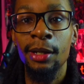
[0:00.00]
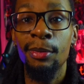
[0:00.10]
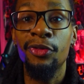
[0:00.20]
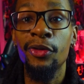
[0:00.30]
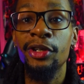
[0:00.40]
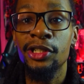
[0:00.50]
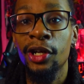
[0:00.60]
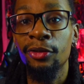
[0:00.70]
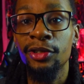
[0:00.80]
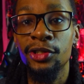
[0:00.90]
Before we get
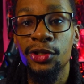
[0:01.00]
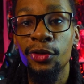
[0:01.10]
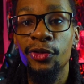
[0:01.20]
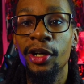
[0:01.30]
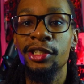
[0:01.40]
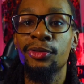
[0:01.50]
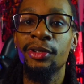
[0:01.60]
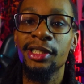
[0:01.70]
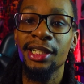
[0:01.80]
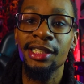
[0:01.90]
started with this shoe review, I just
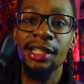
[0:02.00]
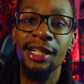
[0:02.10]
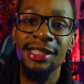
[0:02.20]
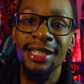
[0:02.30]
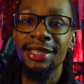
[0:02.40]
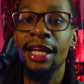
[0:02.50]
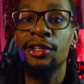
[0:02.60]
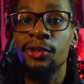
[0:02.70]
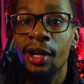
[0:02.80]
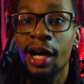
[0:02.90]
wanted to take the time to say
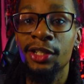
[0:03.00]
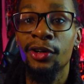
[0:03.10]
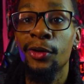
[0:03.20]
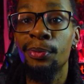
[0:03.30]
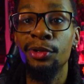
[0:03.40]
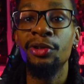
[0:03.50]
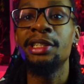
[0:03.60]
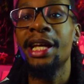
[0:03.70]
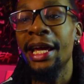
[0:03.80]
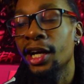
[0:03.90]
thank you guys for helping me
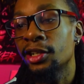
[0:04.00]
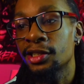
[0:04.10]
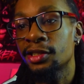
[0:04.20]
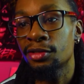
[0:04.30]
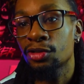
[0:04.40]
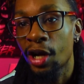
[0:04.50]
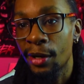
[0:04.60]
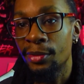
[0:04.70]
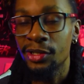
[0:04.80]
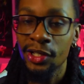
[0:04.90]
reach 800
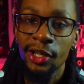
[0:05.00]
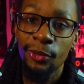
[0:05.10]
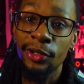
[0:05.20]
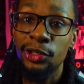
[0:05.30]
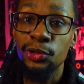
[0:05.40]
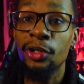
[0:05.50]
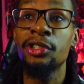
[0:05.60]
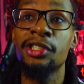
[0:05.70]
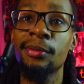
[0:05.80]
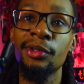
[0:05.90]
subscribers. We were
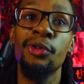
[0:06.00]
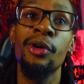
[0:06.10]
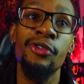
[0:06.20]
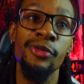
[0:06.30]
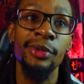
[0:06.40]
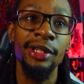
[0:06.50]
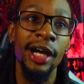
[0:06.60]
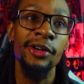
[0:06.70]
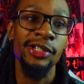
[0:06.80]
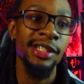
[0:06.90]
200 something away from
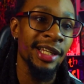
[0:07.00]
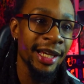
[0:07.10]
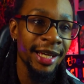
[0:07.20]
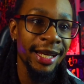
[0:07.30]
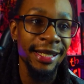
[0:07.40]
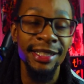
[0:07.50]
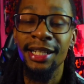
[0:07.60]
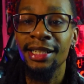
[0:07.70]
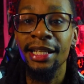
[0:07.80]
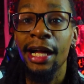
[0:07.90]
1,000, and I did
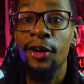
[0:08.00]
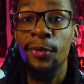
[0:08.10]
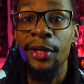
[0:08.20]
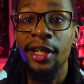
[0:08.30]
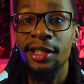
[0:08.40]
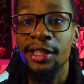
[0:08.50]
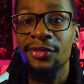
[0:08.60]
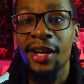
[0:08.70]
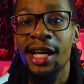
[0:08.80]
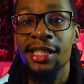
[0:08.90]
not think I would be here this
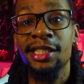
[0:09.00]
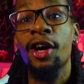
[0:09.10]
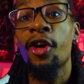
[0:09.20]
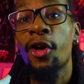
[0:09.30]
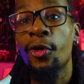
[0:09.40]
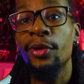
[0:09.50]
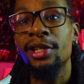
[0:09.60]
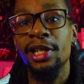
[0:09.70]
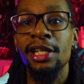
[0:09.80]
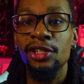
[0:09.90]
fast, as I always
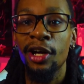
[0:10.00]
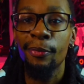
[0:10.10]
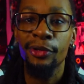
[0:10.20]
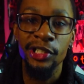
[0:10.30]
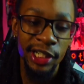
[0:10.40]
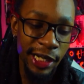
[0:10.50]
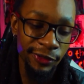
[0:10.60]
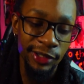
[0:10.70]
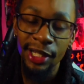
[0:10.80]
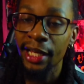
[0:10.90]
say. So I appreciate
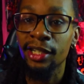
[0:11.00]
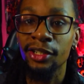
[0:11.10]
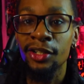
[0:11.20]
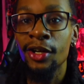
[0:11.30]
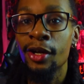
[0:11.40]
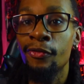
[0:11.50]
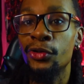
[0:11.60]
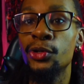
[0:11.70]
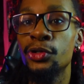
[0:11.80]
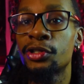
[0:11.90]
every liker,
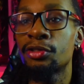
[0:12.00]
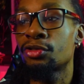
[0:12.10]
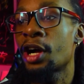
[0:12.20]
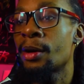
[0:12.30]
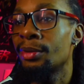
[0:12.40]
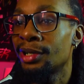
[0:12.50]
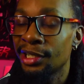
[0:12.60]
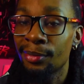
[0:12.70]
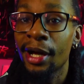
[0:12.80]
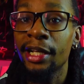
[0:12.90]
viewer, subscriber, and
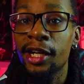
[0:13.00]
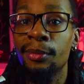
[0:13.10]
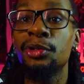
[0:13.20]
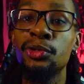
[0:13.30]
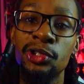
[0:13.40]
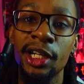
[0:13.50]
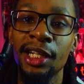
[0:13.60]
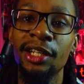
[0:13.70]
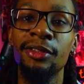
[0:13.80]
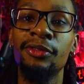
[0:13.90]
anybody coming through
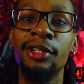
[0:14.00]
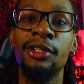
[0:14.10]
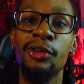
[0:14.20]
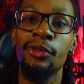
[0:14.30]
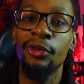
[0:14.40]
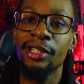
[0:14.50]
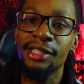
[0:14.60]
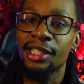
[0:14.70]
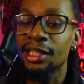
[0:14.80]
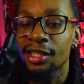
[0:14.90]
checking out the video, whether it's
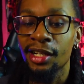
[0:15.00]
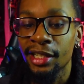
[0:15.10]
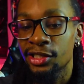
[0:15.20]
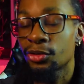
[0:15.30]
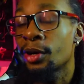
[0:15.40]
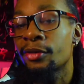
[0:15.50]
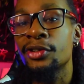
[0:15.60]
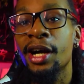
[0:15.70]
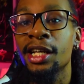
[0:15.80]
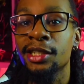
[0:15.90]
TikTok, wherever
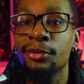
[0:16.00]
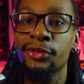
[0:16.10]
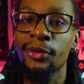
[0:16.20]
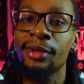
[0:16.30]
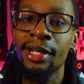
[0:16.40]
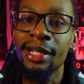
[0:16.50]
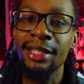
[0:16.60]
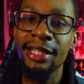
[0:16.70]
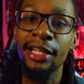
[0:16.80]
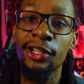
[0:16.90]
you guys come from.
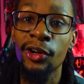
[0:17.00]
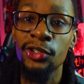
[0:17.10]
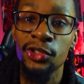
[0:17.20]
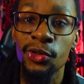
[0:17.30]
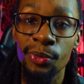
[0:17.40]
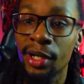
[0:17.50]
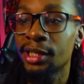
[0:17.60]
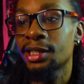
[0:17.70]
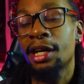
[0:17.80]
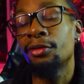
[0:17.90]
Thank y'all so
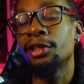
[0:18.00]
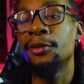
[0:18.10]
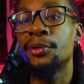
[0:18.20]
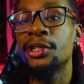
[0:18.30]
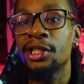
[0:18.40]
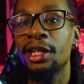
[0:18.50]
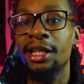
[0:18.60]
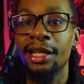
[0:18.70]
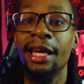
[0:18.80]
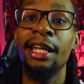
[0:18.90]
much. I really appreciate
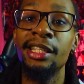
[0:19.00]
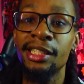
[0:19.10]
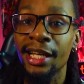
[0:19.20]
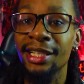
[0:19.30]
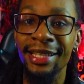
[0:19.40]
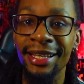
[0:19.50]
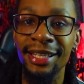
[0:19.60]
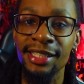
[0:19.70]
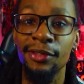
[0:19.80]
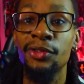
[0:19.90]
it. And the second thing
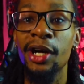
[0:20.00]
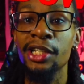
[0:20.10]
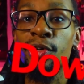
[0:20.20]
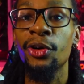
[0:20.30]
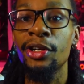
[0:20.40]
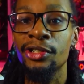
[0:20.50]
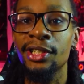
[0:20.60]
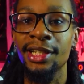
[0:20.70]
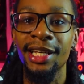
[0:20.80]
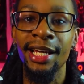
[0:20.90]
is, if you guys are
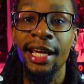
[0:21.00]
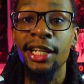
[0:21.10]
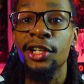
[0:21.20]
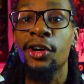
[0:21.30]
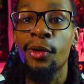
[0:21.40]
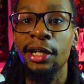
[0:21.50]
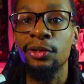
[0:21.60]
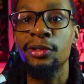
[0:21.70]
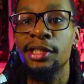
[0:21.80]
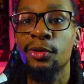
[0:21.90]
interested in the Kawhi
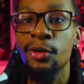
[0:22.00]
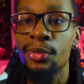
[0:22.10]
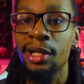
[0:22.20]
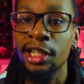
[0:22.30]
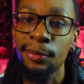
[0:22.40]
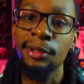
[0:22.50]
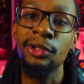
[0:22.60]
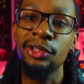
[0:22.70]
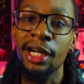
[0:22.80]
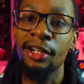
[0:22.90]
3s, there will be a link
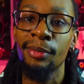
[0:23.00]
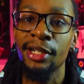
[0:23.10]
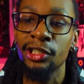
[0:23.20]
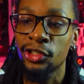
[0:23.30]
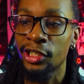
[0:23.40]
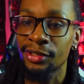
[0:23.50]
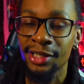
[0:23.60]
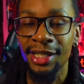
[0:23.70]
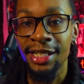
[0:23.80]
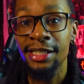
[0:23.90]
below down in my
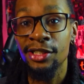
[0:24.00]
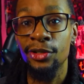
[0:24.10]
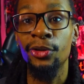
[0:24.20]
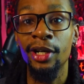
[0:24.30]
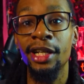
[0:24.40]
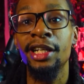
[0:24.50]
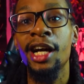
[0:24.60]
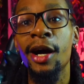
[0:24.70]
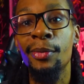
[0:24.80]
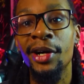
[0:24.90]
description to go ahead and
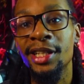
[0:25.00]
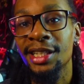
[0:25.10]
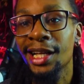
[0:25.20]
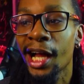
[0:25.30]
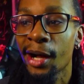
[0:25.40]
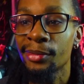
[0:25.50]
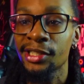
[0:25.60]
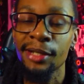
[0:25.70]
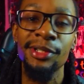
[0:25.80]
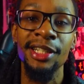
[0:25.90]
cop. But other than that, I'm gonna
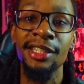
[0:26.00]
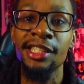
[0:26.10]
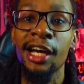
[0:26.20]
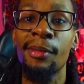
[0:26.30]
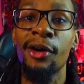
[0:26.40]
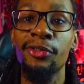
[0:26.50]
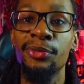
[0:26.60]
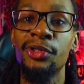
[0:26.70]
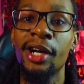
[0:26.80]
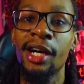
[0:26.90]
stop taking the time out
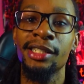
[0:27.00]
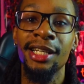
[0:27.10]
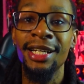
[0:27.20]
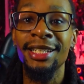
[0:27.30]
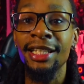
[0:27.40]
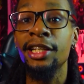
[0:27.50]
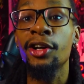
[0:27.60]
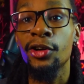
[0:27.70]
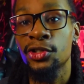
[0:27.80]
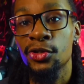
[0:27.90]
from you guys. Thank
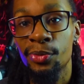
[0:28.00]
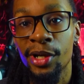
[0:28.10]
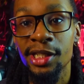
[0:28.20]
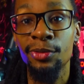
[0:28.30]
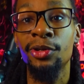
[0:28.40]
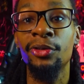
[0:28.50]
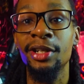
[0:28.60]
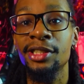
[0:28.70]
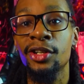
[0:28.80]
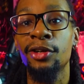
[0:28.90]
y'all so much, and we're gonna
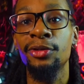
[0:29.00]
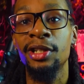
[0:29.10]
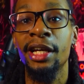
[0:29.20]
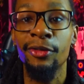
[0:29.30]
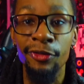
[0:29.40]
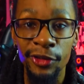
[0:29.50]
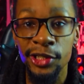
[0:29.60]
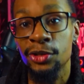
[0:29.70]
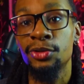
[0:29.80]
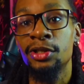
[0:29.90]
get started with the
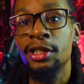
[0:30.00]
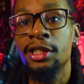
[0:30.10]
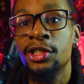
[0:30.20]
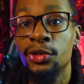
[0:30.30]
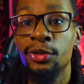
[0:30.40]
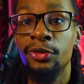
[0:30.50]
official shoe